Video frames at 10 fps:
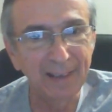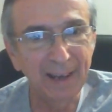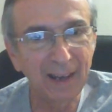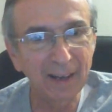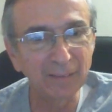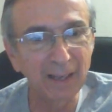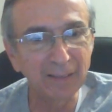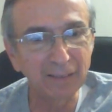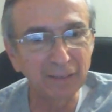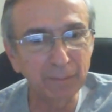I don't
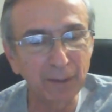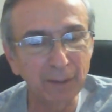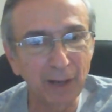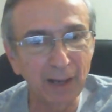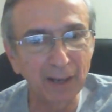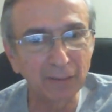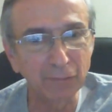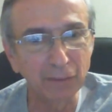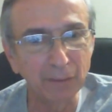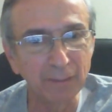like to spread buyout
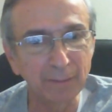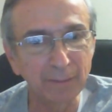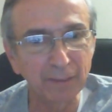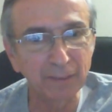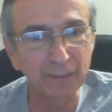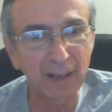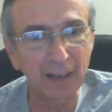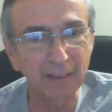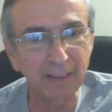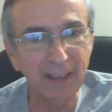rumors because
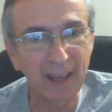I